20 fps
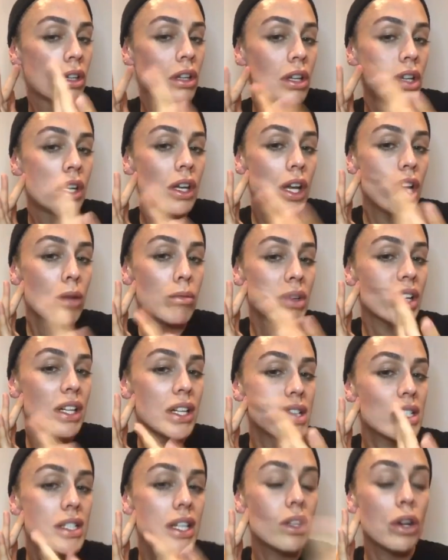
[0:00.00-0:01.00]
And we're going to
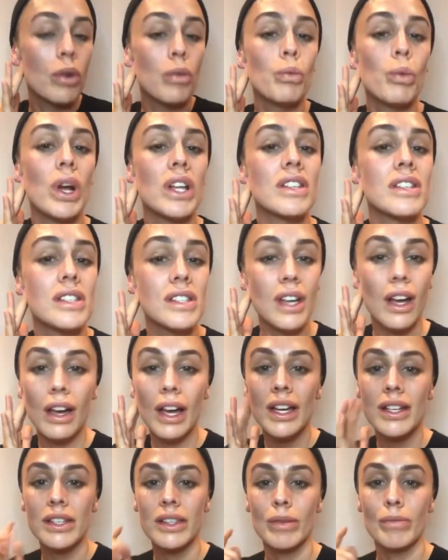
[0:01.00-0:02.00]
stick on one side at
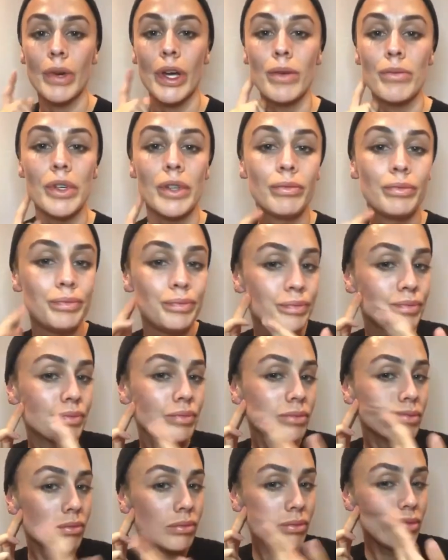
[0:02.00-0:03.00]
the moment,
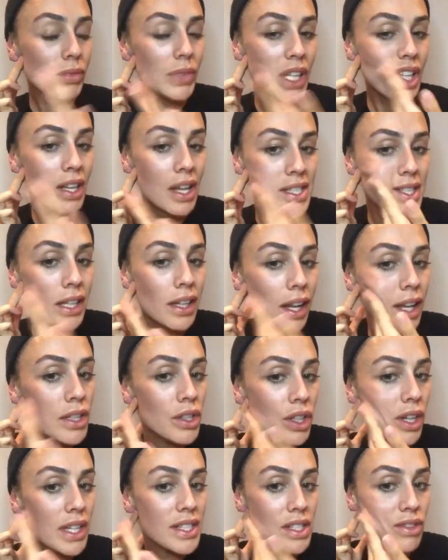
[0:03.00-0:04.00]
because I'd like you
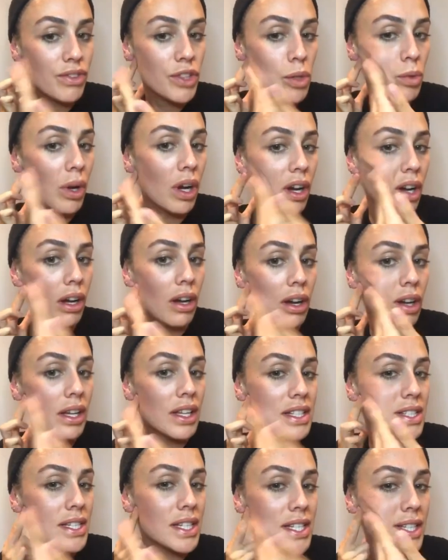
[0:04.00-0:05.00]
guys, if you are
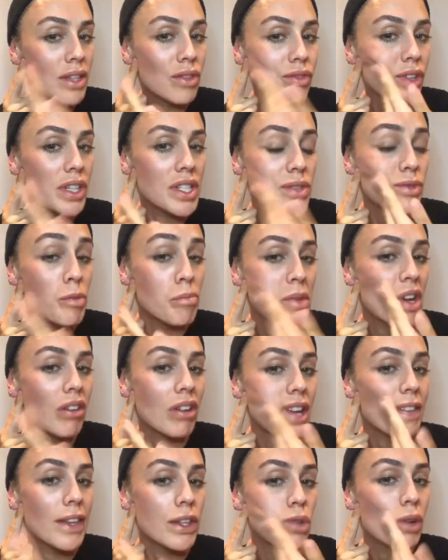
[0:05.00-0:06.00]
sitting in front of a mirror, then
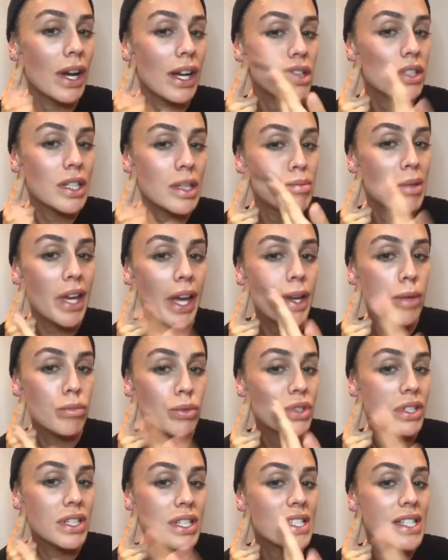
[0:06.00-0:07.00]
you'll actually be able to
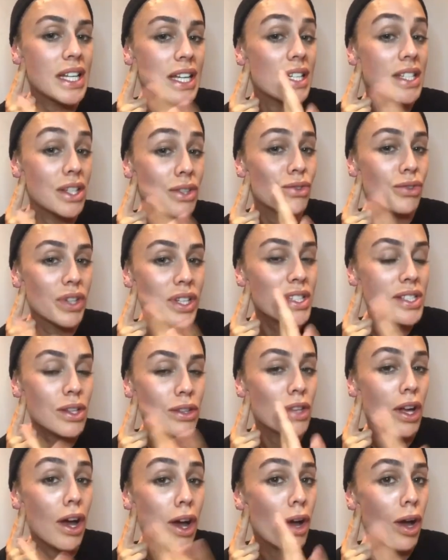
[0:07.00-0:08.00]
see a difference on the
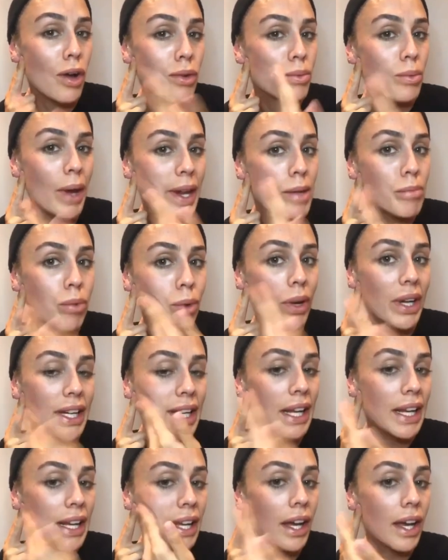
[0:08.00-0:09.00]
halfway point
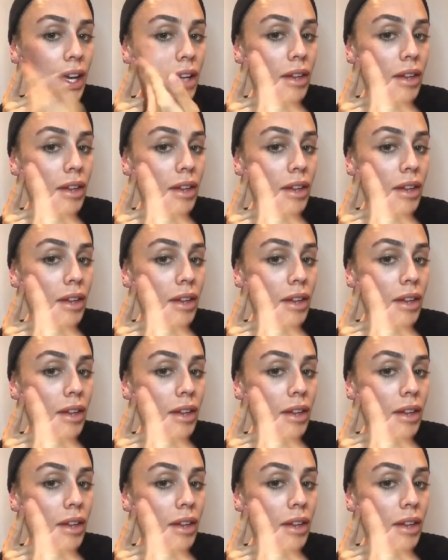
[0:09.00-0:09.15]
here.